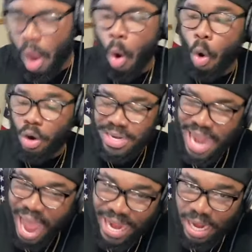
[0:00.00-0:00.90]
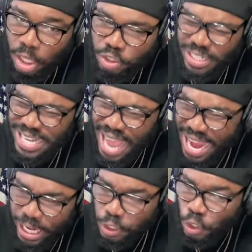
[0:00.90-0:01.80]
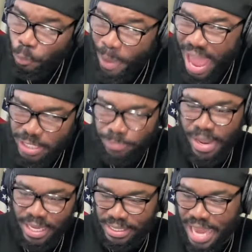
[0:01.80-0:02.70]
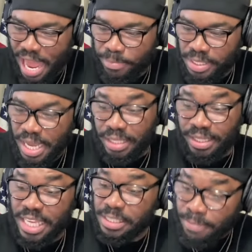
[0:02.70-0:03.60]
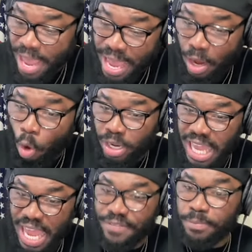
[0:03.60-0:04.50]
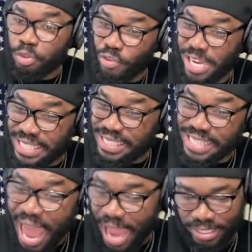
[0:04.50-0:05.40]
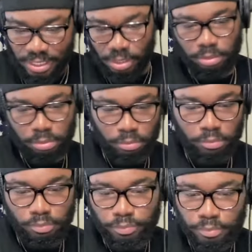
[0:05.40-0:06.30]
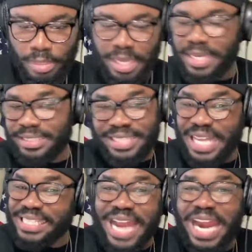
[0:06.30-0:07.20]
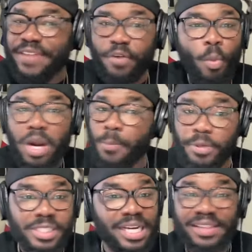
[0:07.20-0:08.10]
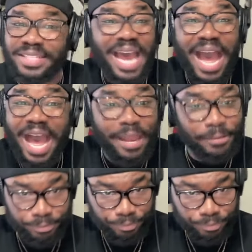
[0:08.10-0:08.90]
On 982 pass block snaps, this man only gave up three sacks. That's not even 1% of the time.